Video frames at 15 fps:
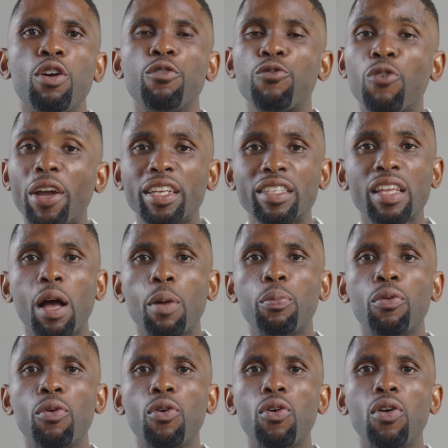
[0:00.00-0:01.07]
For
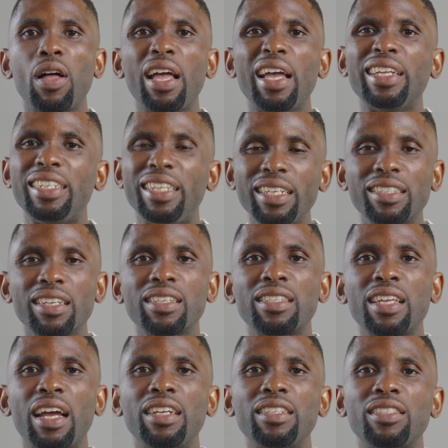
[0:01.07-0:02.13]
example, a data
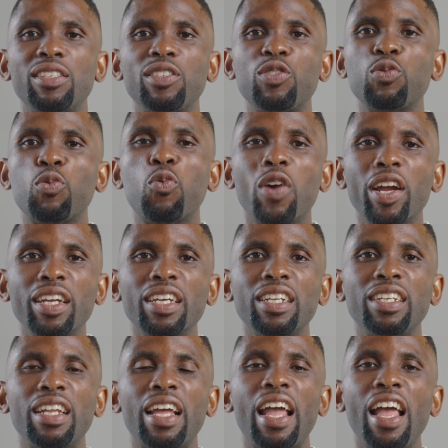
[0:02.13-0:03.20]
scientist working
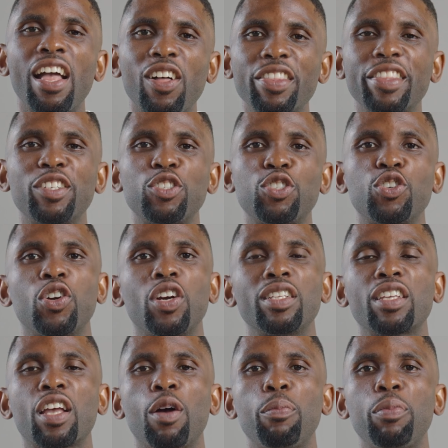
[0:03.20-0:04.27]
in a health insurance
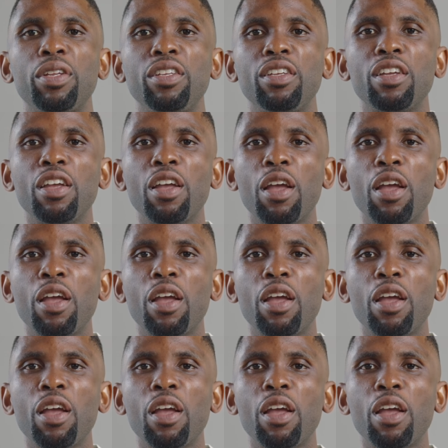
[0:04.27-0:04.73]
company